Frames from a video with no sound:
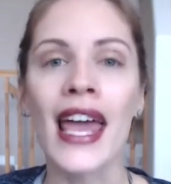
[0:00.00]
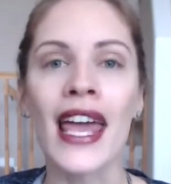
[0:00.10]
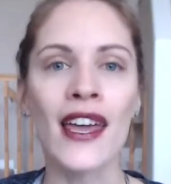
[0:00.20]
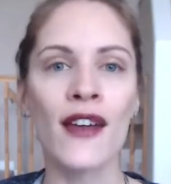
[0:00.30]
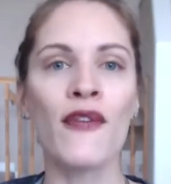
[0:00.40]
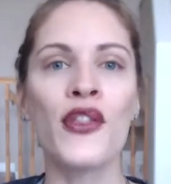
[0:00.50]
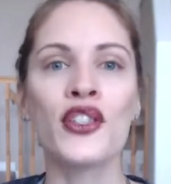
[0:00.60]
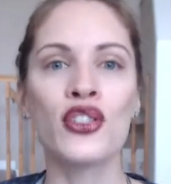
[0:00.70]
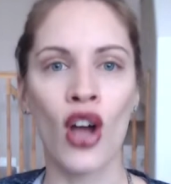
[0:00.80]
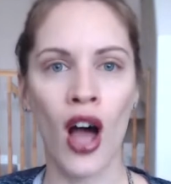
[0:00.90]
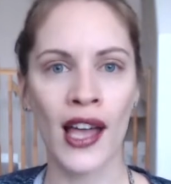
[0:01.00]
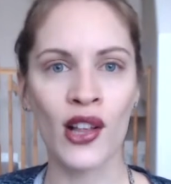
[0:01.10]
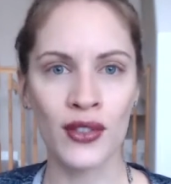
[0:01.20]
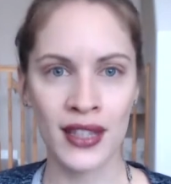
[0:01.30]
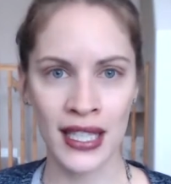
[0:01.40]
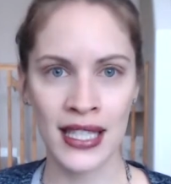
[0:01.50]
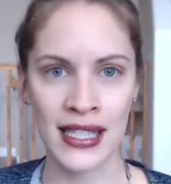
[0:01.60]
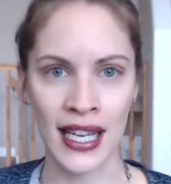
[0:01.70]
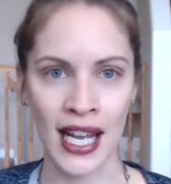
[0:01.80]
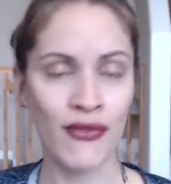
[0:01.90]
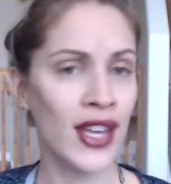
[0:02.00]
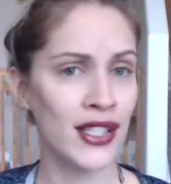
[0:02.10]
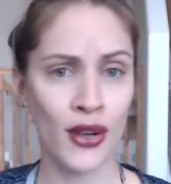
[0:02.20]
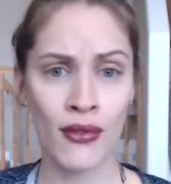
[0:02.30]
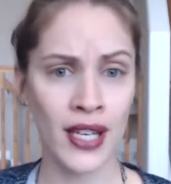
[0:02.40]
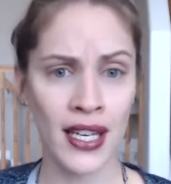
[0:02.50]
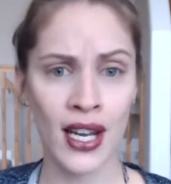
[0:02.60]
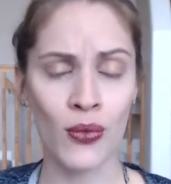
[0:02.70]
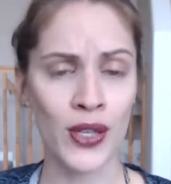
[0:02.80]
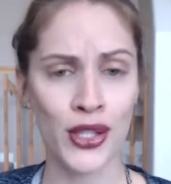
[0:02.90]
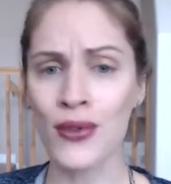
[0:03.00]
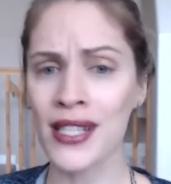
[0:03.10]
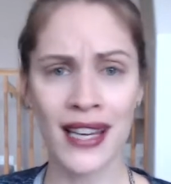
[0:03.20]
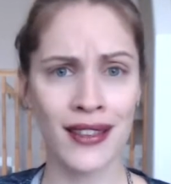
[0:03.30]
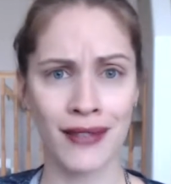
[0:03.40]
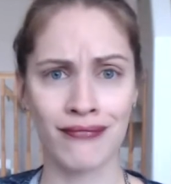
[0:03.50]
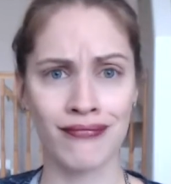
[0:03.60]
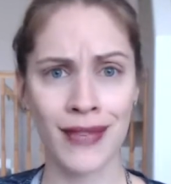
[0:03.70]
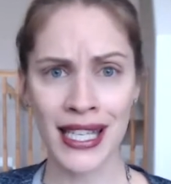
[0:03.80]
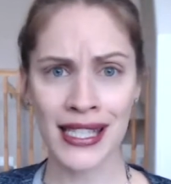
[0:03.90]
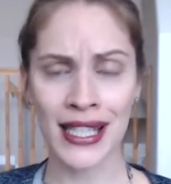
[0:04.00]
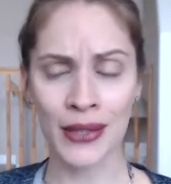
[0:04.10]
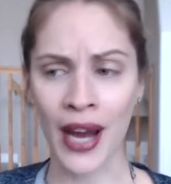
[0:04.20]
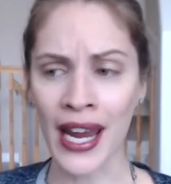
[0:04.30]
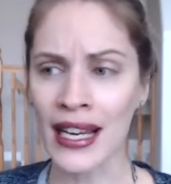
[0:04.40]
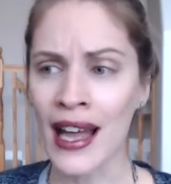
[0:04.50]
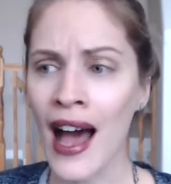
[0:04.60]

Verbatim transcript: if the child needs it. If they don't need it, we don't take them. Easy, right?